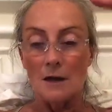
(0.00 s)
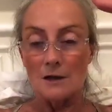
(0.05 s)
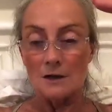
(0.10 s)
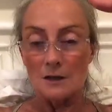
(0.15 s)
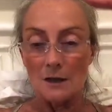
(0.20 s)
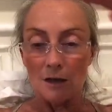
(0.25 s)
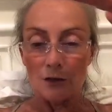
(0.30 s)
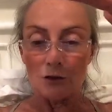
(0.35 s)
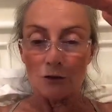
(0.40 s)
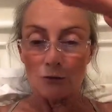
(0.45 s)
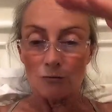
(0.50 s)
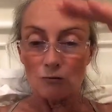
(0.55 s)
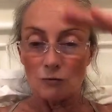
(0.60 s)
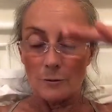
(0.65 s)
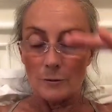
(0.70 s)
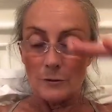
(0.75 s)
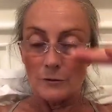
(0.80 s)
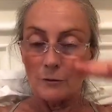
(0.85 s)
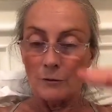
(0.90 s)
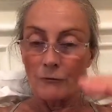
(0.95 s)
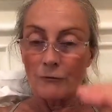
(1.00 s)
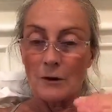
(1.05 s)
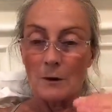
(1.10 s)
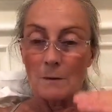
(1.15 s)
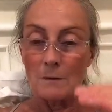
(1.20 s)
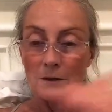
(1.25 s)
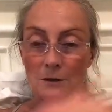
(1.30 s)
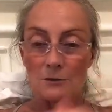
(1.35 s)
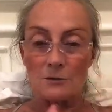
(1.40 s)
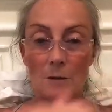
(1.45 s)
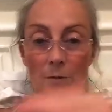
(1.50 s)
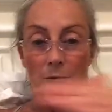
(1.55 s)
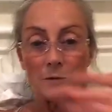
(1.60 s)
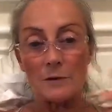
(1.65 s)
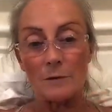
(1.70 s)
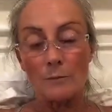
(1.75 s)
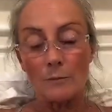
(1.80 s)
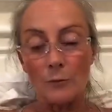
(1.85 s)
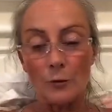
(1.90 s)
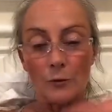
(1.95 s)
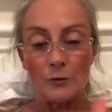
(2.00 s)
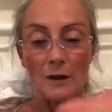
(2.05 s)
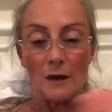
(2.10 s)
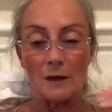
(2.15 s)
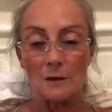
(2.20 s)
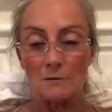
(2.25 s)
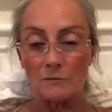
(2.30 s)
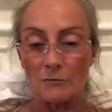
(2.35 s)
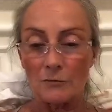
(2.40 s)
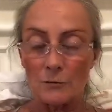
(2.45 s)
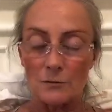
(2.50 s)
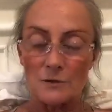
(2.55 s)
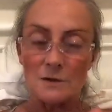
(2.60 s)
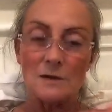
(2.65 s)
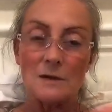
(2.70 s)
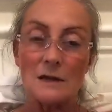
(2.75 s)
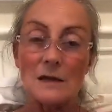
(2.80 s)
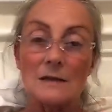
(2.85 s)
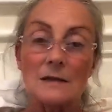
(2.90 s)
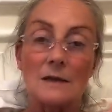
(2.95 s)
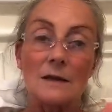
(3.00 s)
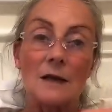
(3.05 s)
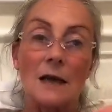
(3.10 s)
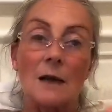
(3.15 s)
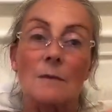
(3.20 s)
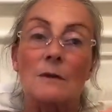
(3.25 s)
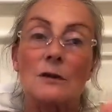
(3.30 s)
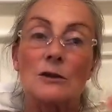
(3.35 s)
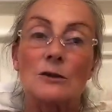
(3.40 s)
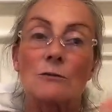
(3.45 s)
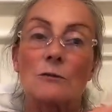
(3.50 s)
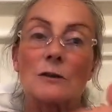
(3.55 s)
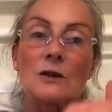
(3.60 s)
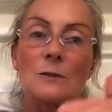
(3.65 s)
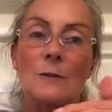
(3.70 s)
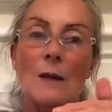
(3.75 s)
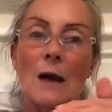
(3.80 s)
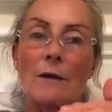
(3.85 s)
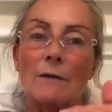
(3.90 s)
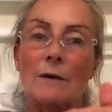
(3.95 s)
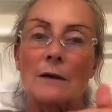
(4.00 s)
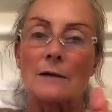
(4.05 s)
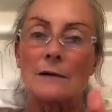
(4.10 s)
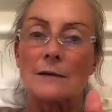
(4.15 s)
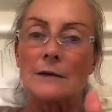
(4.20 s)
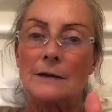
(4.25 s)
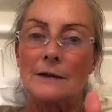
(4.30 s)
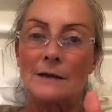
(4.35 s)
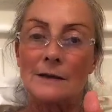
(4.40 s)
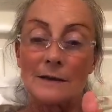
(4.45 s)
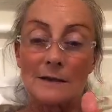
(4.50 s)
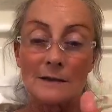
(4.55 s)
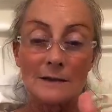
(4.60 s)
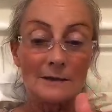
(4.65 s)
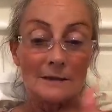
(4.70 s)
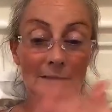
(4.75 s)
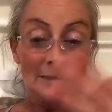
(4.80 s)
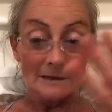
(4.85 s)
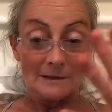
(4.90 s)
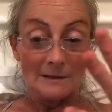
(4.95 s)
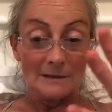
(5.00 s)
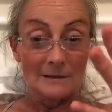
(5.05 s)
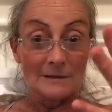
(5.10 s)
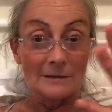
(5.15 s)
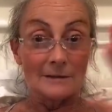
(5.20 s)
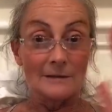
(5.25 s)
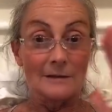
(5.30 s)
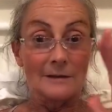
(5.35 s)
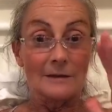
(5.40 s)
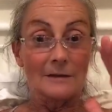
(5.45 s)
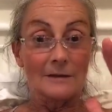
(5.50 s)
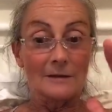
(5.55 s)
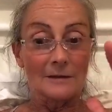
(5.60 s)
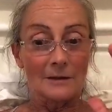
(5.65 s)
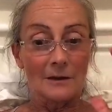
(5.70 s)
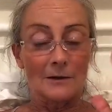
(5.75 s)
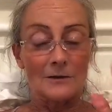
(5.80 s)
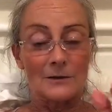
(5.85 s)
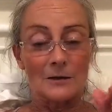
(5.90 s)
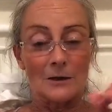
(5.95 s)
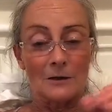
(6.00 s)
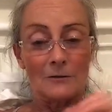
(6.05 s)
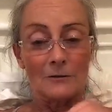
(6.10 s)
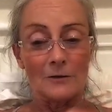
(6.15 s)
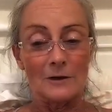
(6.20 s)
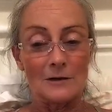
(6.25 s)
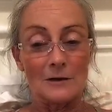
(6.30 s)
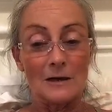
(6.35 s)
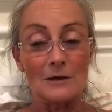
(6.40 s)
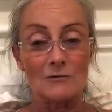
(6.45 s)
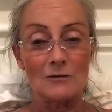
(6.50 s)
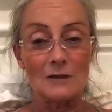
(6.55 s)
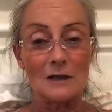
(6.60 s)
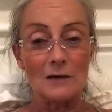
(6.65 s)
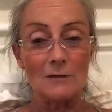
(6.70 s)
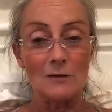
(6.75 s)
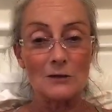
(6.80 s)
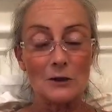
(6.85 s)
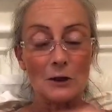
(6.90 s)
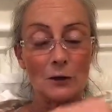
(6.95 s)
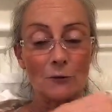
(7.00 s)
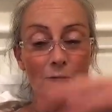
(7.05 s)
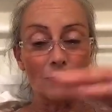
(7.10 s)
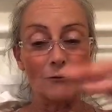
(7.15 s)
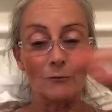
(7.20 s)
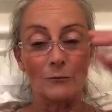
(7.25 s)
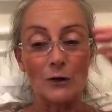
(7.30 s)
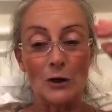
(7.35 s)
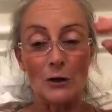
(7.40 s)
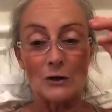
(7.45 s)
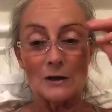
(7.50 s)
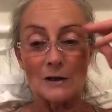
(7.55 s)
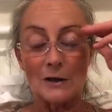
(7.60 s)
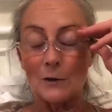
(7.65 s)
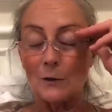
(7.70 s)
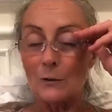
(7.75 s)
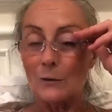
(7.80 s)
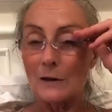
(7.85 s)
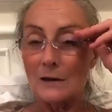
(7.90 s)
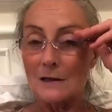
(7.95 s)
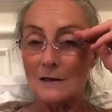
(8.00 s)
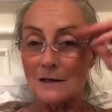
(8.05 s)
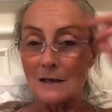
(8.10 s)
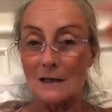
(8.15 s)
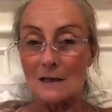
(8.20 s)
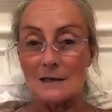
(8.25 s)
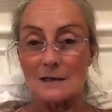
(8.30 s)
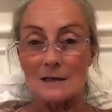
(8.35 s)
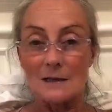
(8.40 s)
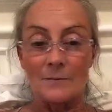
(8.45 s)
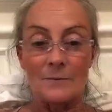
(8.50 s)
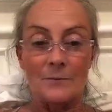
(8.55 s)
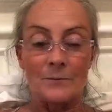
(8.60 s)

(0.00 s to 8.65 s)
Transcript: So as you drop your frequency, more negative thoughts and things can come into your experience. You'll start, it's interesting, you start noticing all these things.